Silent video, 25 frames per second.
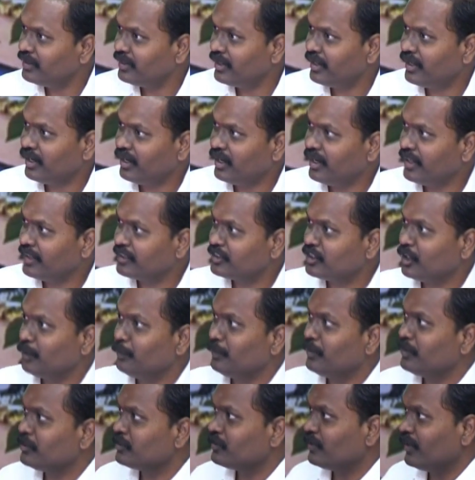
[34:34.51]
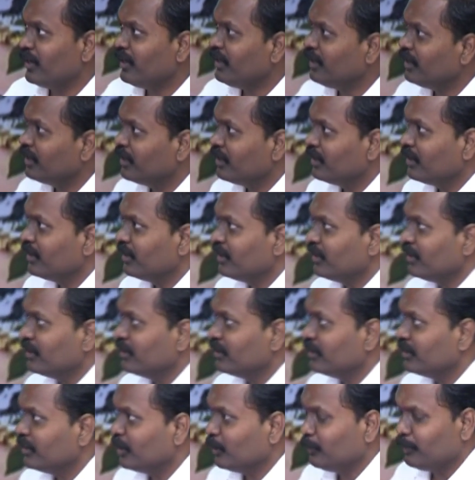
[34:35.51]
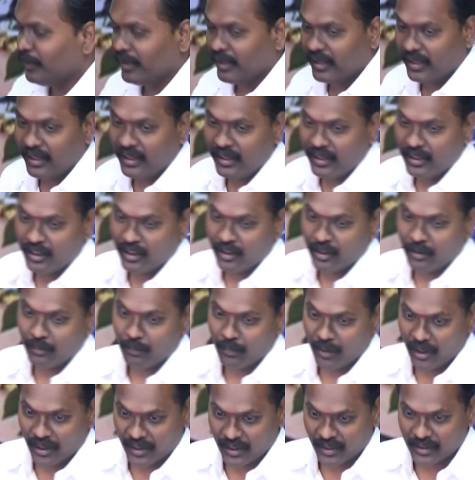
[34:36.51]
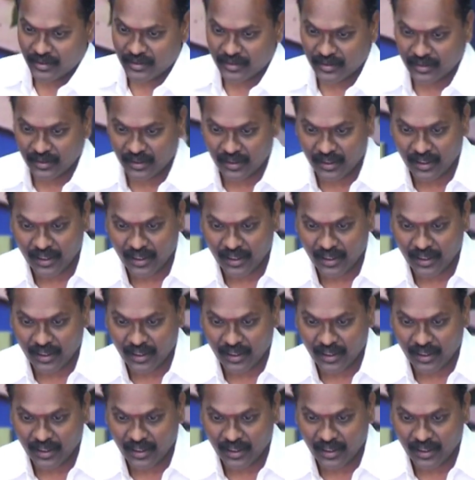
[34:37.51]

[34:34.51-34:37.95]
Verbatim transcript: they are all examples for empirical models.